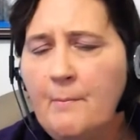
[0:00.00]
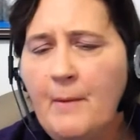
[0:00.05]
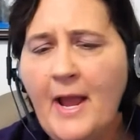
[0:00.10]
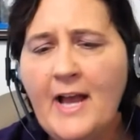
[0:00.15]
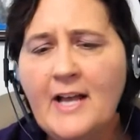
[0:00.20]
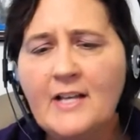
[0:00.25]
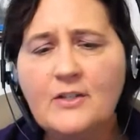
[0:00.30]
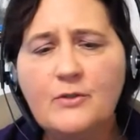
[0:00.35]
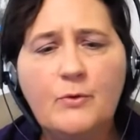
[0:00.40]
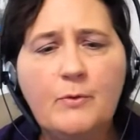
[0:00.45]

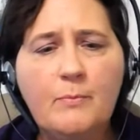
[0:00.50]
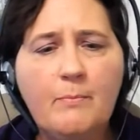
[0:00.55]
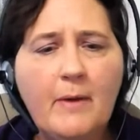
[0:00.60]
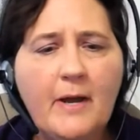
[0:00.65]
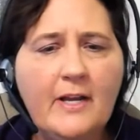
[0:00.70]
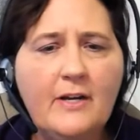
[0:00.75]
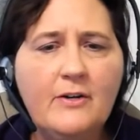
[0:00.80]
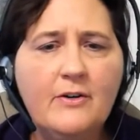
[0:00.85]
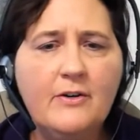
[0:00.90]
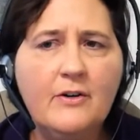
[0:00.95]
As a
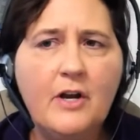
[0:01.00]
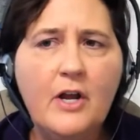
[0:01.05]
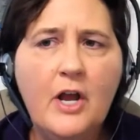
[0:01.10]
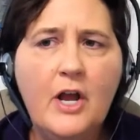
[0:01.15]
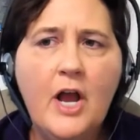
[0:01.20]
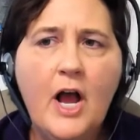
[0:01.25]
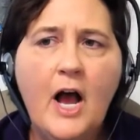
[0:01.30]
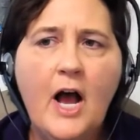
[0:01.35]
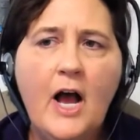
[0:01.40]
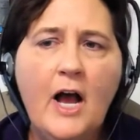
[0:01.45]
reminder,
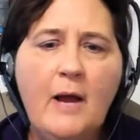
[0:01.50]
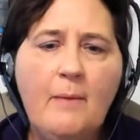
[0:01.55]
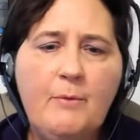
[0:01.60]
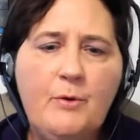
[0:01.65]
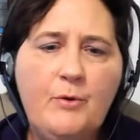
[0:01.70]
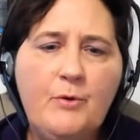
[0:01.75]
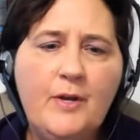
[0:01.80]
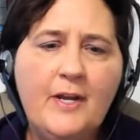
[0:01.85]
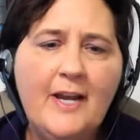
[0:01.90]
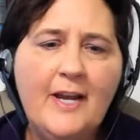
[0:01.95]

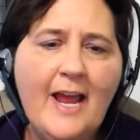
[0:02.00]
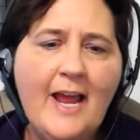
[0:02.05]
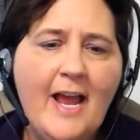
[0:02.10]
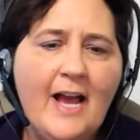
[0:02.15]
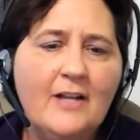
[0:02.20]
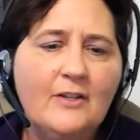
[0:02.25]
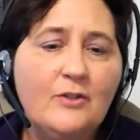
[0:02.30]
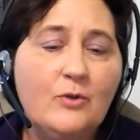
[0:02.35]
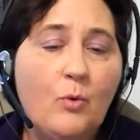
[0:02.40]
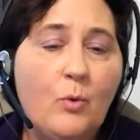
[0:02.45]
you can
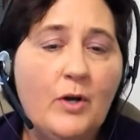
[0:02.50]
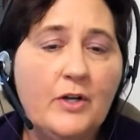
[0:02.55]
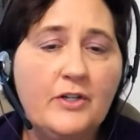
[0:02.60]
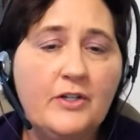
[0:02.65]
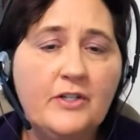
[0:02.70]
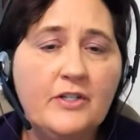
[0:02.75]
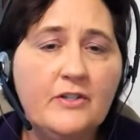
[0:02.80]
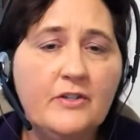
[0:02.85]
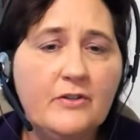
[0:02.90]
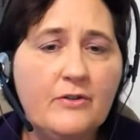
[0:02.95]
ask
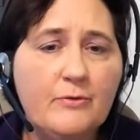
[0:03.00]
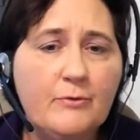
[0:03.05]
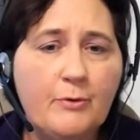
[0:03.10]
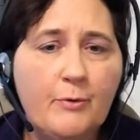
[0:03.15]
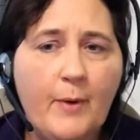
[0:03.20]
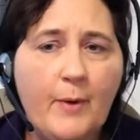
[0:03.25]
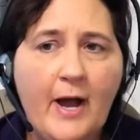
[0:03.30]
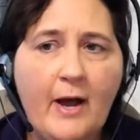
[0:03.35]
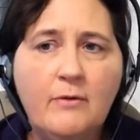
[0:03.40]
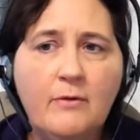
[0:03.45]
questions
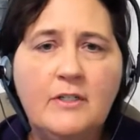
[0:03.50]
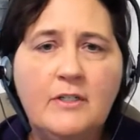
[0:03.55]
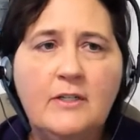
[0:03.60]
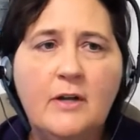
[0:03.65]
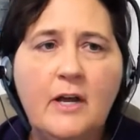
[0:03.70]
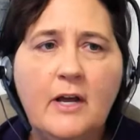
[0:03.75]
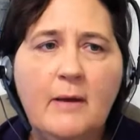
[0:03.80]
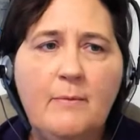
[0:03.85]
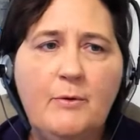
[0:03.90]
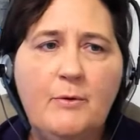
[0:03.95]
throughout.
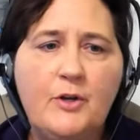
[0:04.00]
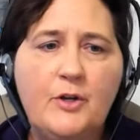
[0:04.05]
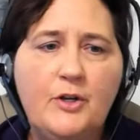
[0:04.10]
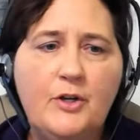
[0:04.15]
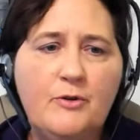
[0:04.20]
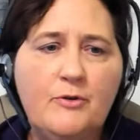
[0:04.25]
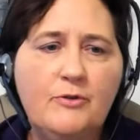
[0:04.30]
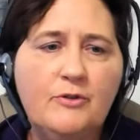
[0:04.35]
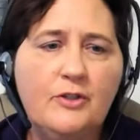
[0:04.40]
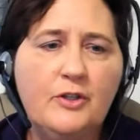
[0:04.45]
You can
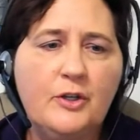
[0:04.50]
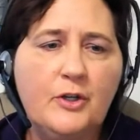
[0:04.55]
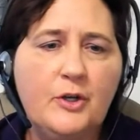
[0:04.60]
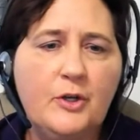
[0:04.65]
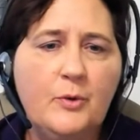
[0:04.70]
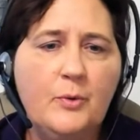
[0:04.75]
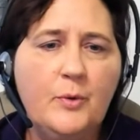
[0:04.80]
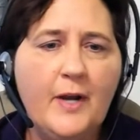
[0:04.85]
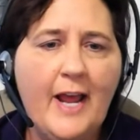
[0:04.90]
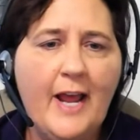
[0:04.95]
use the
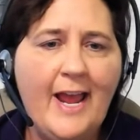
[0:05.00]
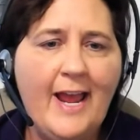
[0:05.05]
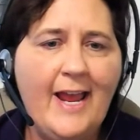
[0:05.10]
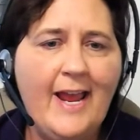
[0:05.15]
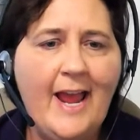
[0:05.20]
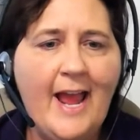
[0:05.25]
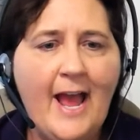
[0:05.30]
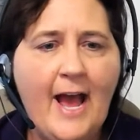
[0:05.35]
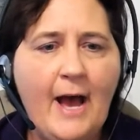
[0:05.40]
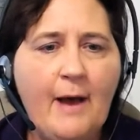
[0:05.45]

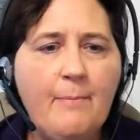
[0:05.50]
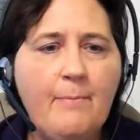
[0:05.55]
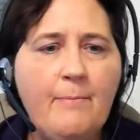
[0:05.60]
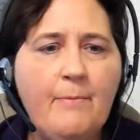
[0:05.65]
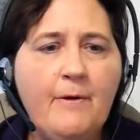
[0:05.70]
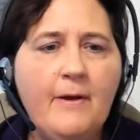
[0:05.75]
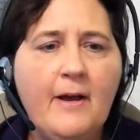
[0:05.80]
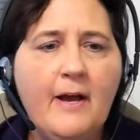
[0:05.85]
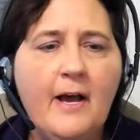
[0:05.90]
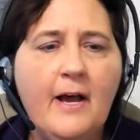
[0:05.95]
Q&A app,
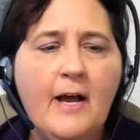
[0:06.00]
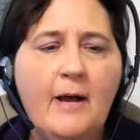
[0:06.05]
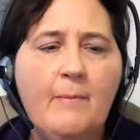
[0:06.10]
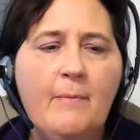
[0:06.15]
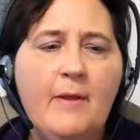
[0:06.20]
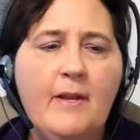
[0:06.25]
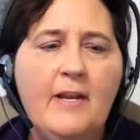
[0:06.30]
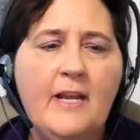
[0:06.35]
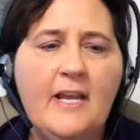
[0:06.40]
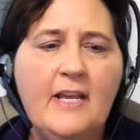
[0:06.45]

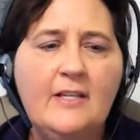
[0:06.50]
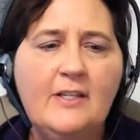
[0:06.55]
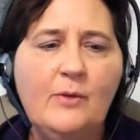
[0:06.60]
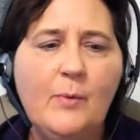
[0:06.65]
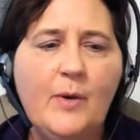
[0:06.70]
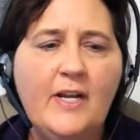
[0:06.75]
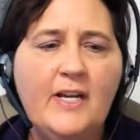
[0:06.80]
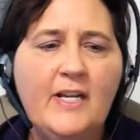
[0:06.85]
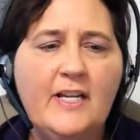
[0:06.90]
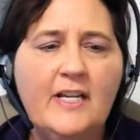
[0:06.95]
and the easy
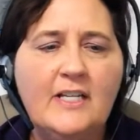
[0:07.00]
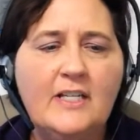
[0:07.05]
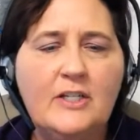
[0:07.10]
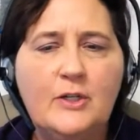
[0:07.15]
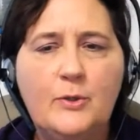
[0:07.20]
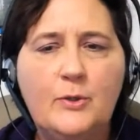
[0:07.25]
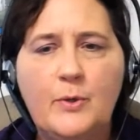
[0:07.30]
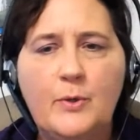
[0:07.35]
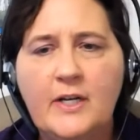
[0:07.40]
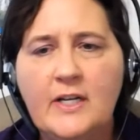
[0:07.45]
way to get
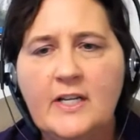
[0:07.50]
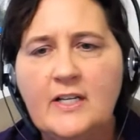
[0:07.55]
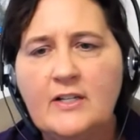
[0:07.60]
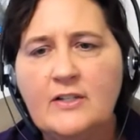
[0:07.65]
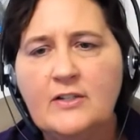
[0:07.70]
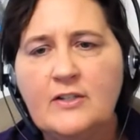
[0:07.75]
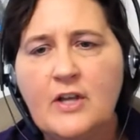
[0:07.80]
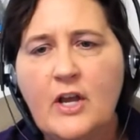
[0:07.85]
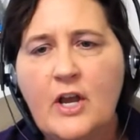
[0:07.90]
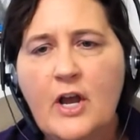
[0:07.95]
to it
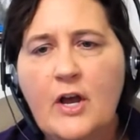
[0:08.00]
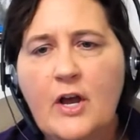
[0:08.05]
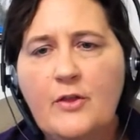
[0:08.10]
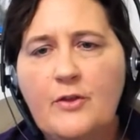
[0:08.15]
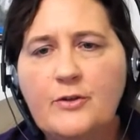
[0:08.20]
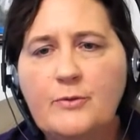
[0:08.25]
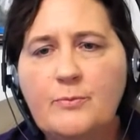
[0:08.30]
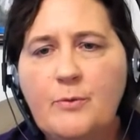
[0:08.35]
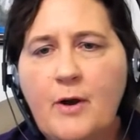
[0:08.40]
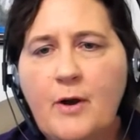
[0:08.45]
is
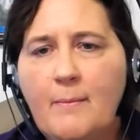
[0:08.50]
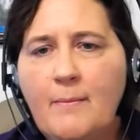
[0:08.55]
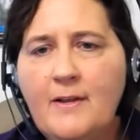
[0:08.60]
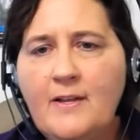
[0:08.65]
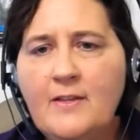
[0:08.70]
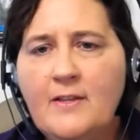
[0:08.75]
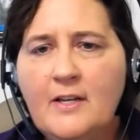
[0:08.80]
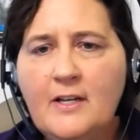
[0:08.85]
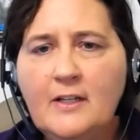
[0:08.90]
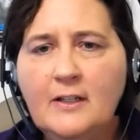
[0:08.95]
there's
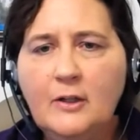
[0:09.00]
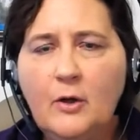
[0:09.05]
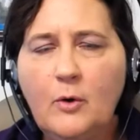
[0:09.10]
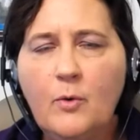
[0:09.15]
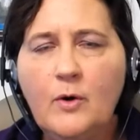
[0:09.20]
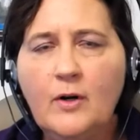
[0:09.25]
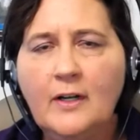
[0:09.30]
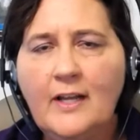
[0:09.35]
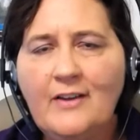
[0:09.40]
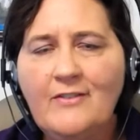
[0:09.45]
probably in the
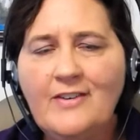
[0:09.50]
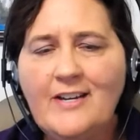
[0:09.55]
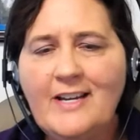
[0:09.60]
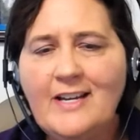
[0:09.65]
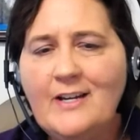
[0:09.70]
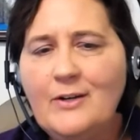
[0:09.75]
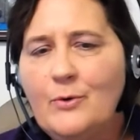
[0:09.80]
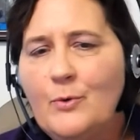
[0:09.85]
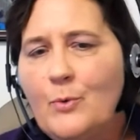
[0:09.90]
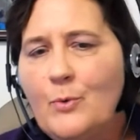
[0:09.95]
lower
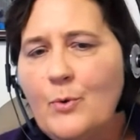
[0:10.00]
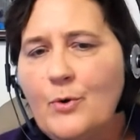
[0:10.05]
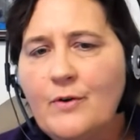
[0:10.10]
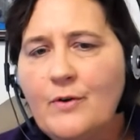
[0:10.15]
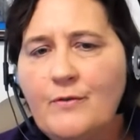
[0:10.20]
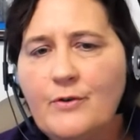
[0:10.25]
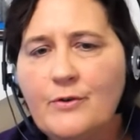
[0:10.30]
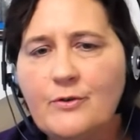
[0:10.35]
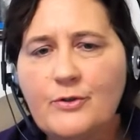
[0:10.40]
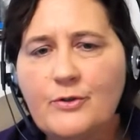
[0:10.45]
left-hand corner
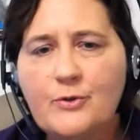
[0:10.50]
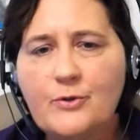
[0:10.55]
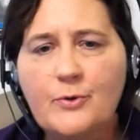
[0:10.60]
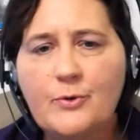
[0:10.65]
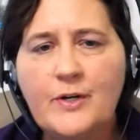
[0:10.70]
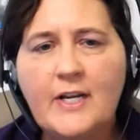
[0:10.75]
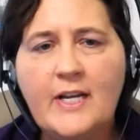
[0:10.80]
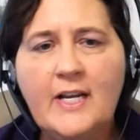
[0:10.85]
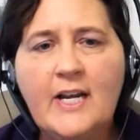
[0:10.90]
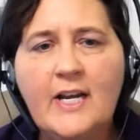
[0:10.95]
of your
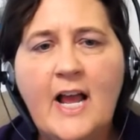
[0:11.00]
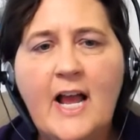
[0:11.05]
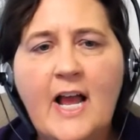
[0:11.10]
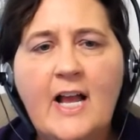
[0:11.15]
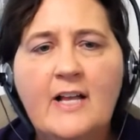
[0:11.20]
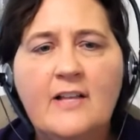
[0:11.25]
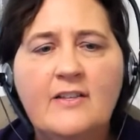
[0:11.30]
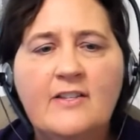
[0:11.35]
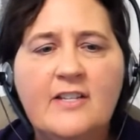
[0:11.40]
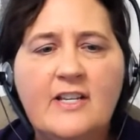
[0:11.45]
screen, it
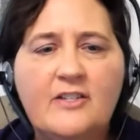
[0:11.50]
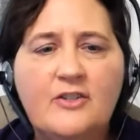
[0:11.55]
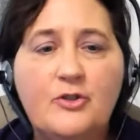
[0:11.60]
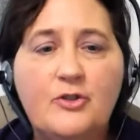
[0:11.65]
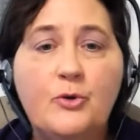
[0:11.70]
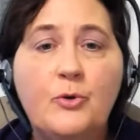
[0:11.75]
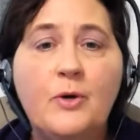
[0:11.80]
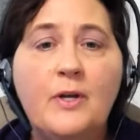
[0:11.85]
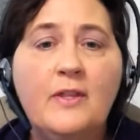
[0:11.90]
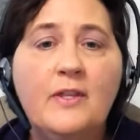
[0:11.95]
says
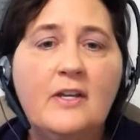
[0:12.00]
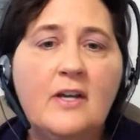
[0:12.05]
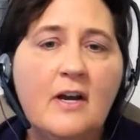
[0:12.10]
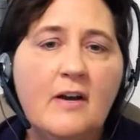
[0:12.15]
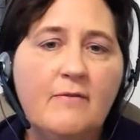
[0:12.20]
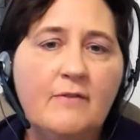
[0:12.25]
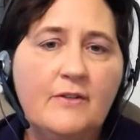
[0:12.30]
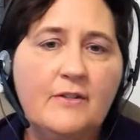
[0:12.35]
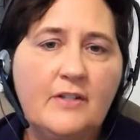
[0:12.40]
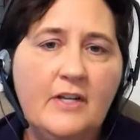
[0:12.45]
Join the
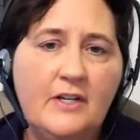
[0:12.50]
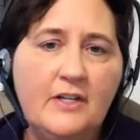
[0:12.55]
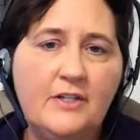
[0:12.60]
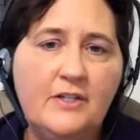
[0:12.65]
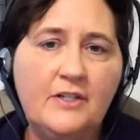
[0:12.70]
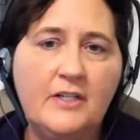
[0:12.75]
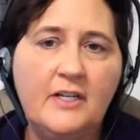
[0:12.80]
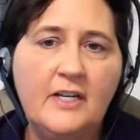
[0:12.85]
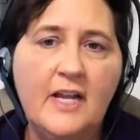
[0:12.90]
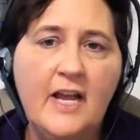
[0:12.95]

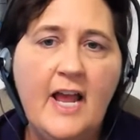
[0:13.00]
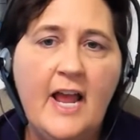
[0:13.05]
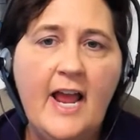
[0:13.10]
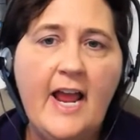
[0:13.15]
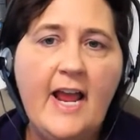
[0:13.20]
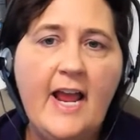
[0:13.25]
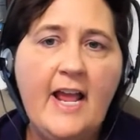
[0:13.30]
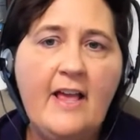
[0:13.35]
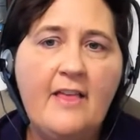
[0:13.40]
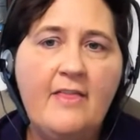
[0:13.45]
Conversation.
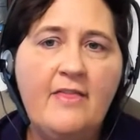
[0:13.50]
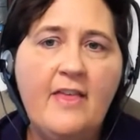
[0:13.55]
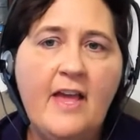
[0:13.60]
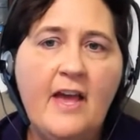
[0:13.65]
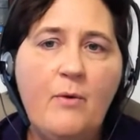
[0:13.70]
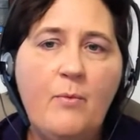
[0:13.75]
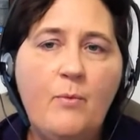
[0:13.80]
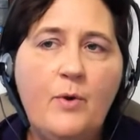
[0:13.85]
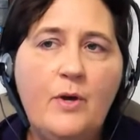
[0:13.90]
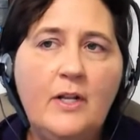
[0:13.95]
And
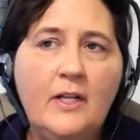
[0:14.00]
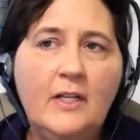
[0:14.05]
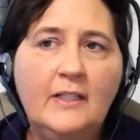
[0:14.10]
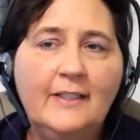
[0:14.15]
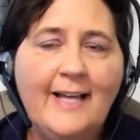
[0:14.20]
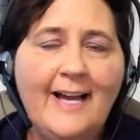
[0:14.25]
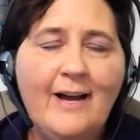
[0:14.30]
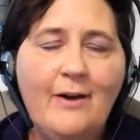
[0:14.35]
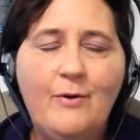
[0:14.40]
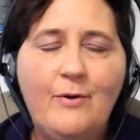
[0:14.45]
that will
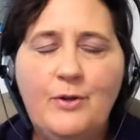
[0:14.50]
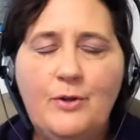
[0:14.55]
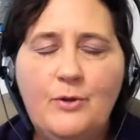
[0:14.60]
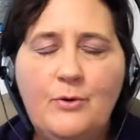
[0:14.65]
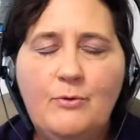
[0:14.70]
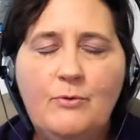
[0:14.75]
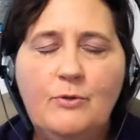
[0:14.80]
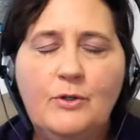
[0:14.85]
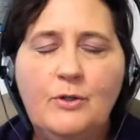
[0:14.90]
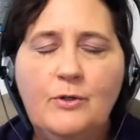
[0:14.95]
allow
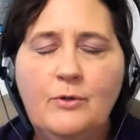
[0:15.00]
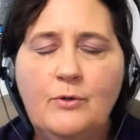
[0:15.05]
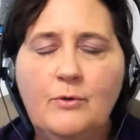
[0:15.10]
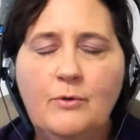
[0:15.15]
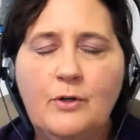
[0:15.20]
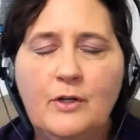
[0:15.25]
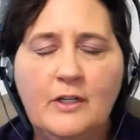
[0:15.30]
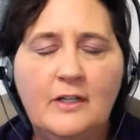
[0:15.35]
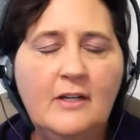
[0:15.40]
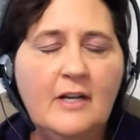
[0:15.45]
you
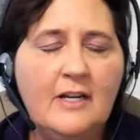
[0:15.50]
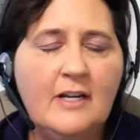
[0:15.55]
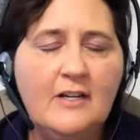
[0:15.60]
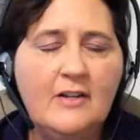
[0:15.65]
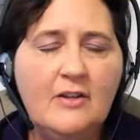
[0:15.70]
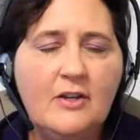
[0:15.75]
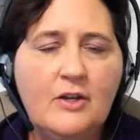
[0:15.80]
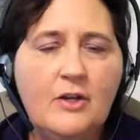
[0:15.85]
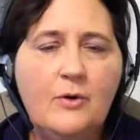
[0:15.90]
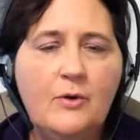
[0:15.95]
to get
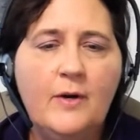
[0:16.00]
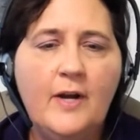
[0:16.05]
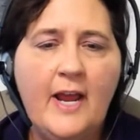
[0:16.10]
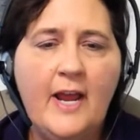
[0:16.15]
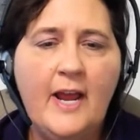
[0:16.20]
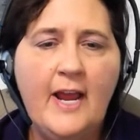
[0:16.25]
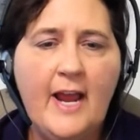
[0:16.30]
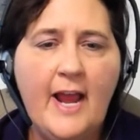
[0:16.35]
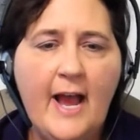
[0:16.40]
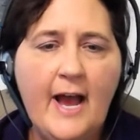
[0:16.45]
into the
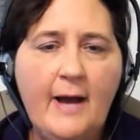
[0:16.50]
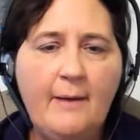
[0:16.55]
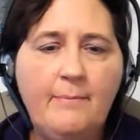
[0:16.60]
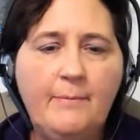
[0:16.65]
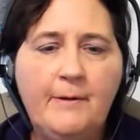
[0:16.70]
Q&A app.